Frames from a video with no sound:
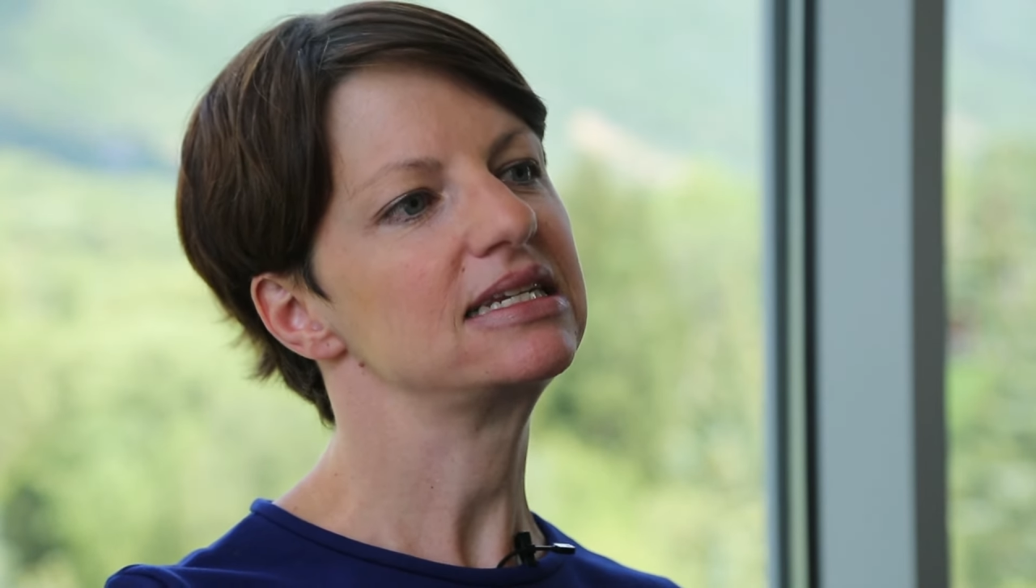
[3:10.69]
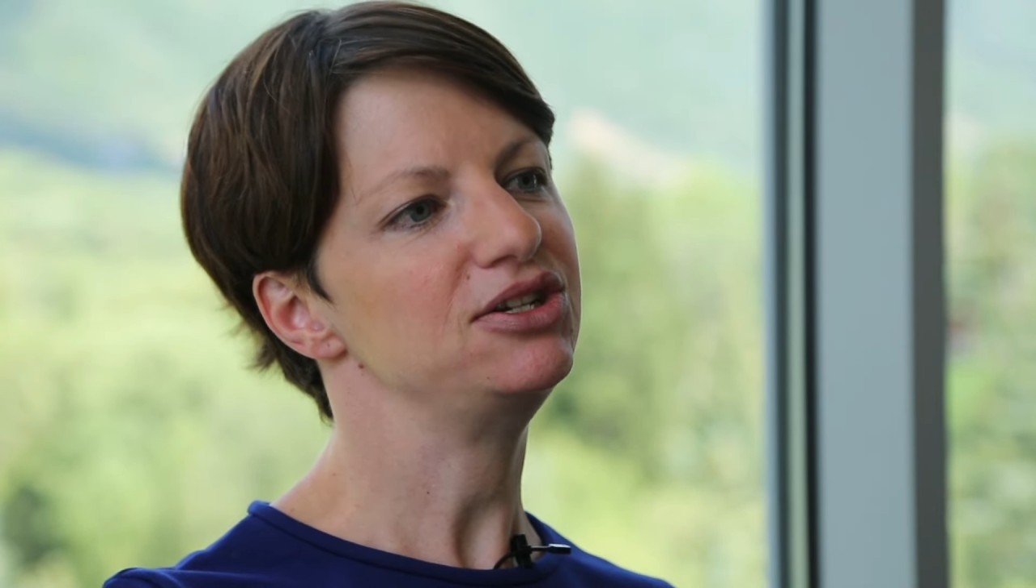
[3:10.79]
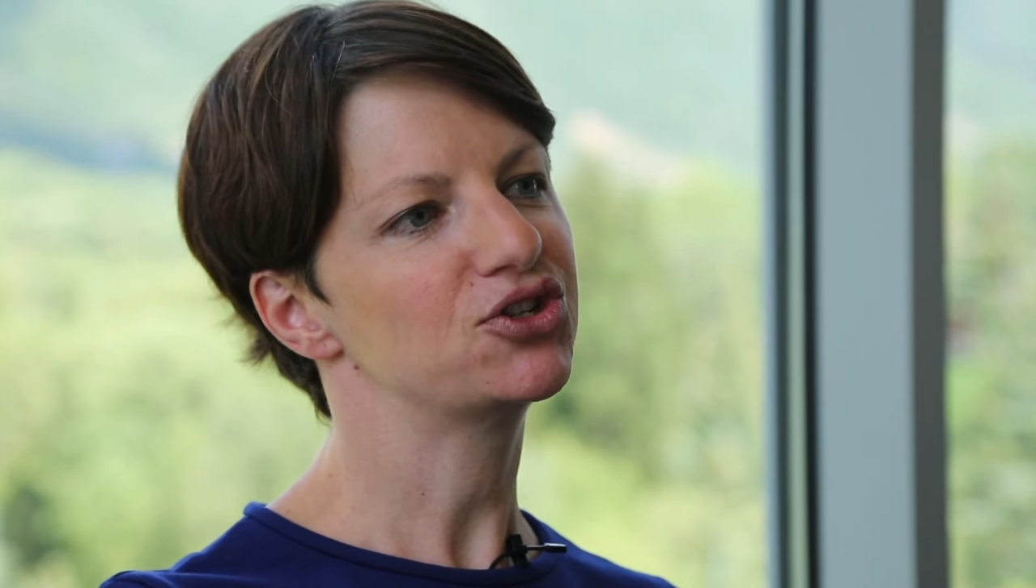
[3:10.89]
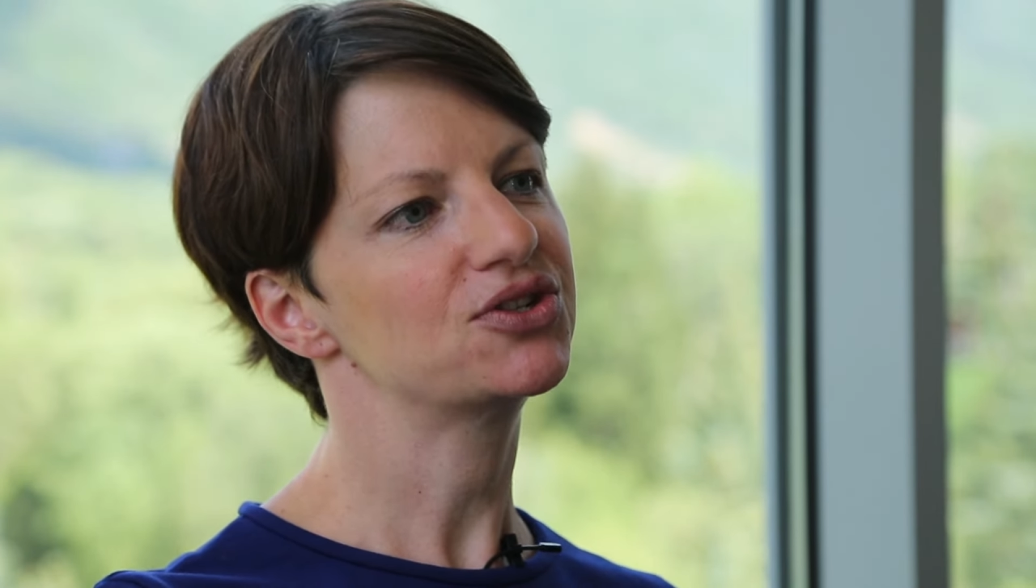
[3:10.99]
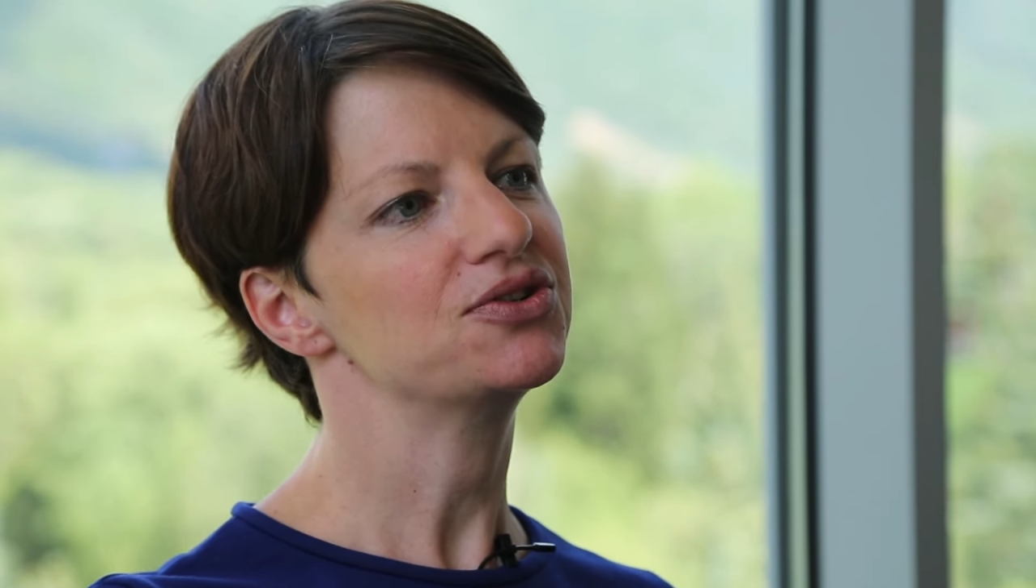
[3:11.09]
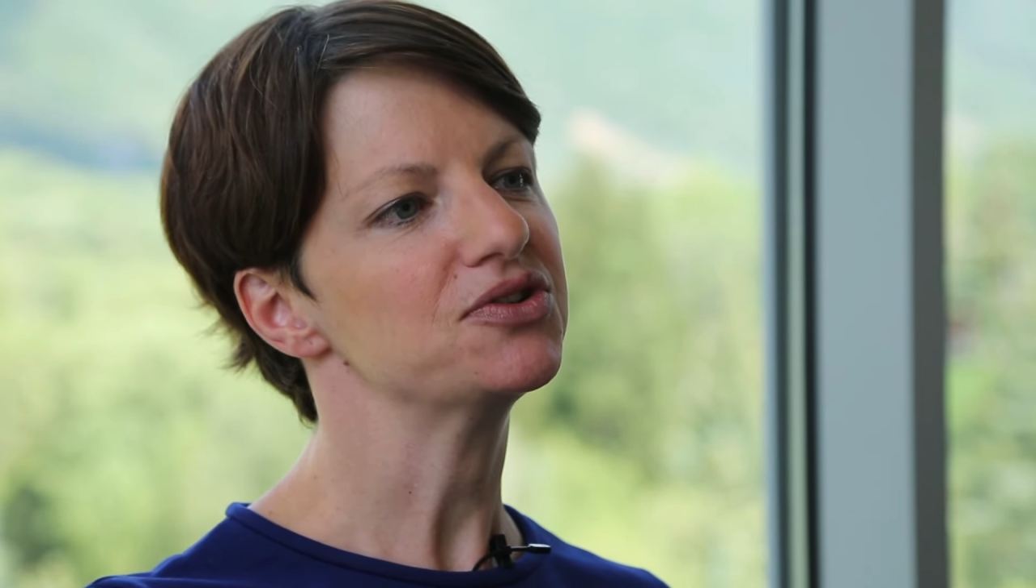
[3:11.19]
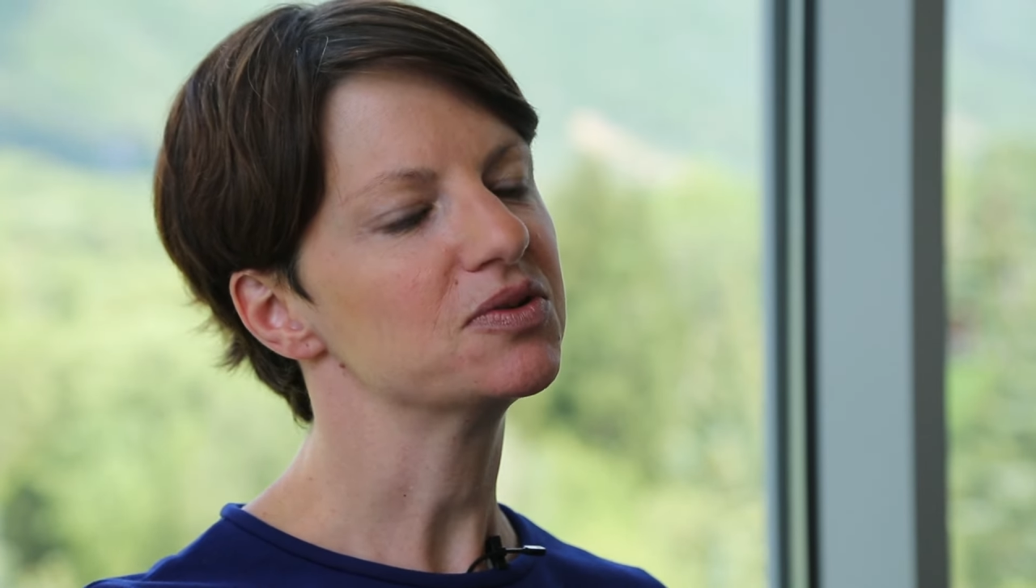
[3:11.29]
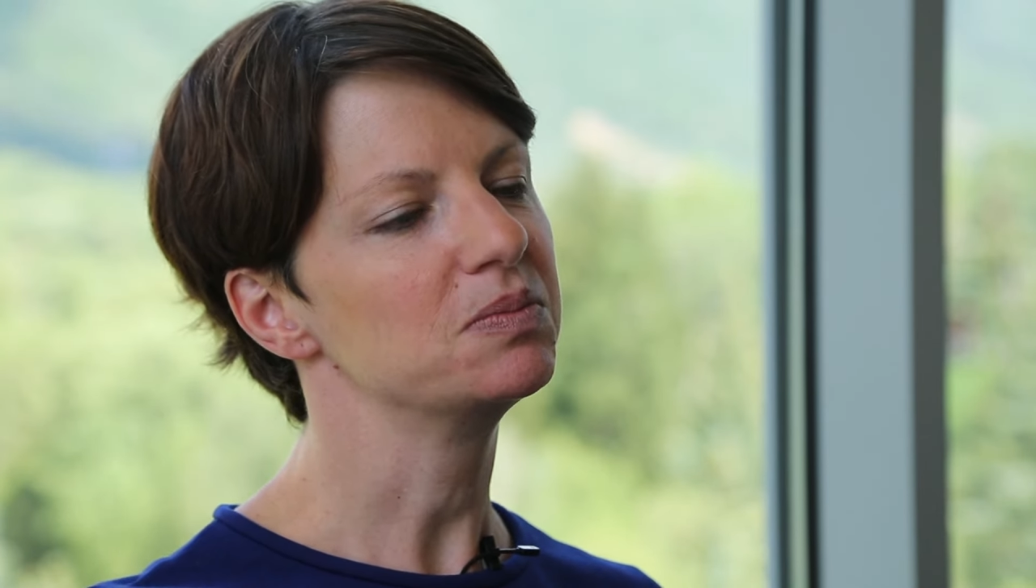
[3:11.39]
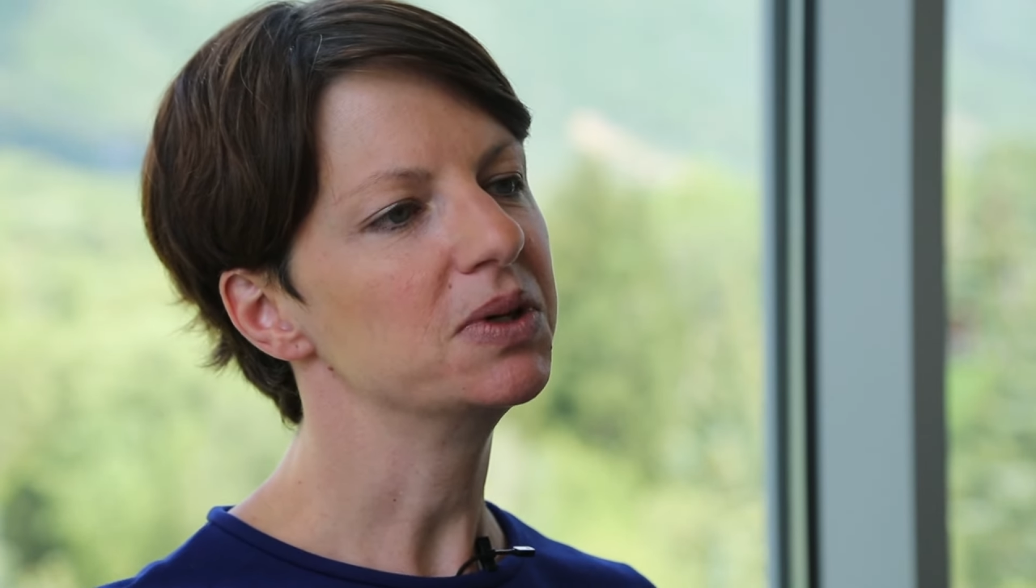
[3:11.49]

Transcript: and teachers,